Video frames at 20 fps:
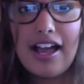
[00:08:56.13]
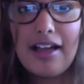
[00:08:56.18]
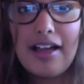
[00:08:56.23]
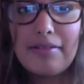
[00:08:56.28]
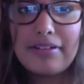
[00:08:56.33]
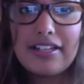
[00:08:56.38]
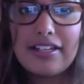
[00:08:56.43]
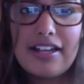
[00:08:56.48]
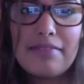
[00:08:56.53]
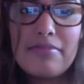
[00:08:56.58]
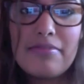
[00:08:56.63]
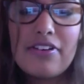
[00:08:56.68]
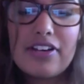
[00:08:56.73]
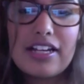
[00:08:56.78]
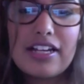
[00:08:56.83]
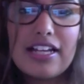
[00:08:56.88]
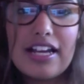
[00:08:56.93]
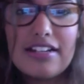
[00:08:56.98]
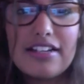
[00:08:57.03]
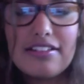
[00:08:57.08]
I mean I'm not
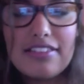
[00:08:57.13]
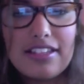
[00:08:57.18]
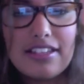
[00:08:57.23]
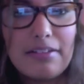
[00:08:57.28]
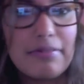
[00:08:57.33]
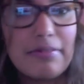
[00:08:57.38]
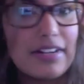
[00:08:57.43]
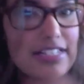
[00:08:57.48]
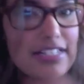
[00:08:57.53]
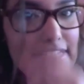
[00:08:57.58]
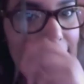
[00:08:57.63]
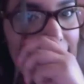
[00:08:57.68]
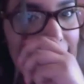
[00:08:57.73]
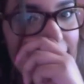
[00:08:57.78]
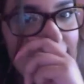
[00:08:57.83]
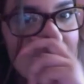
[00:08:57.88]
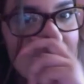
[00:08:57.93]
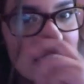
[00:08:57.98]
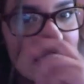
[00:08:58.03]
gonna I don't think I'm gonna tag